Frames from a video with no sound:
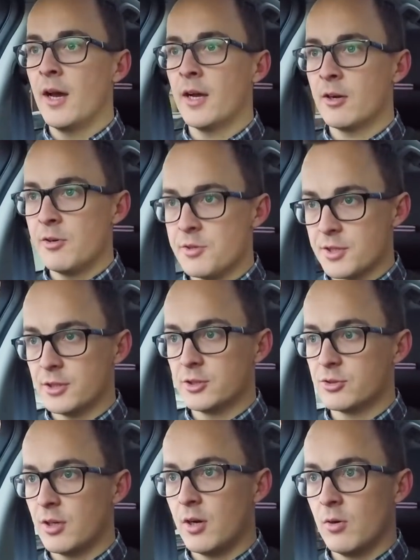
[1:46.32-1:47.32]
cruise
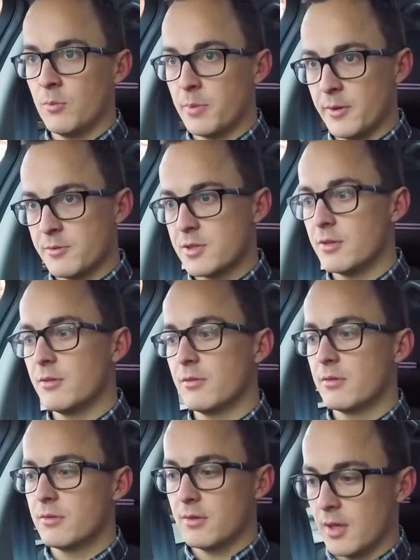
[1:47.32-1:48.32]
control,
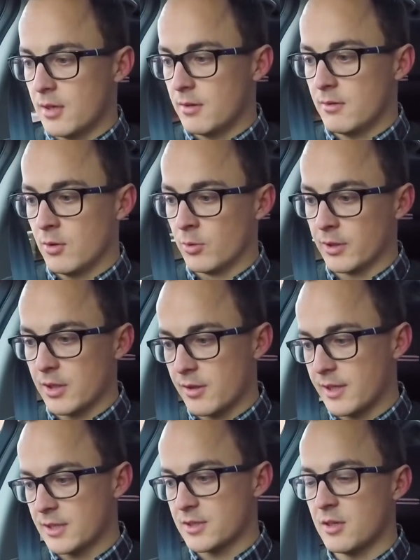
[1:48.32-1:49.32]
Bluetooth, all the other
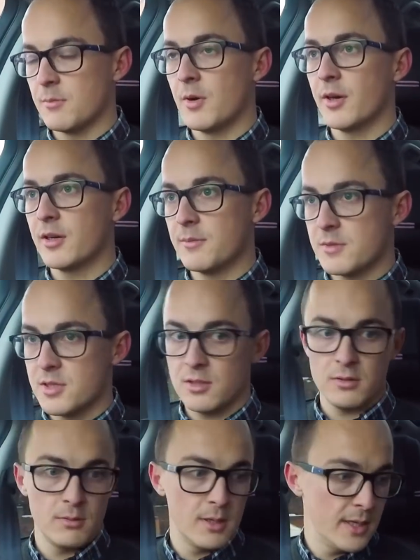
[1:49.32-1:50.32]
things that you might come
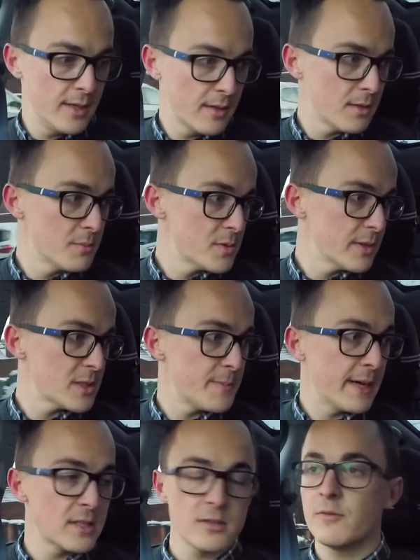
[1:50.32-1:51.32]
to
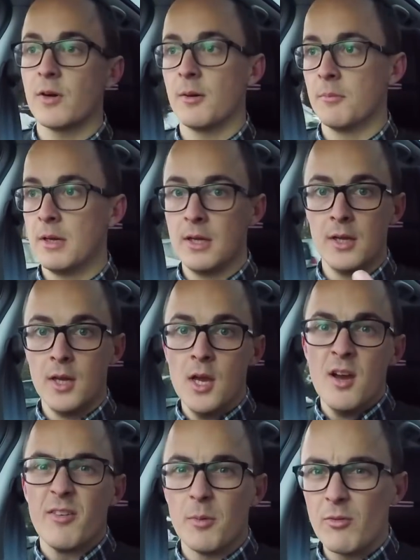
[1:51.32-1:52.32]
expect from
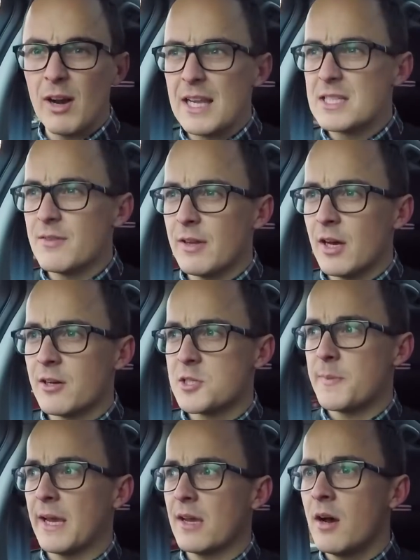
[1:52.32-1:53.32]
a relatively high
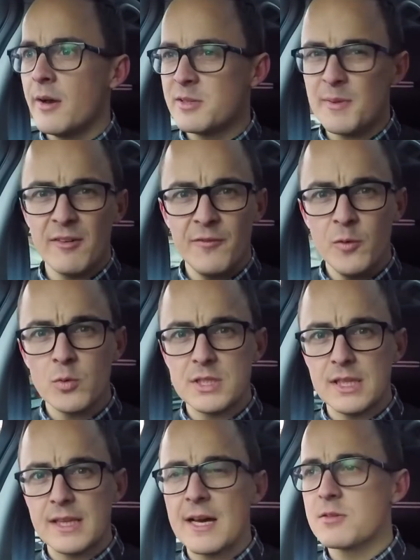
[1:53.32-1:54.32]
spec car. It was about
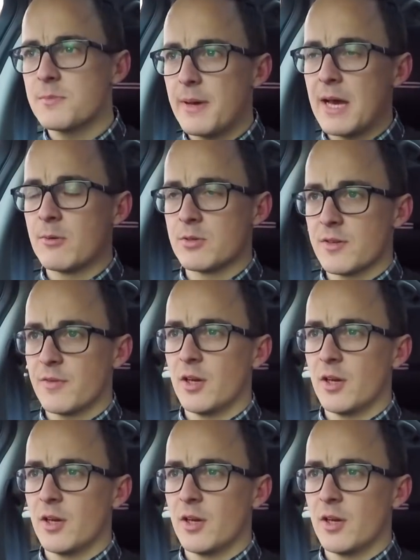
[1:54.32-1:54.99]
£40,000 off the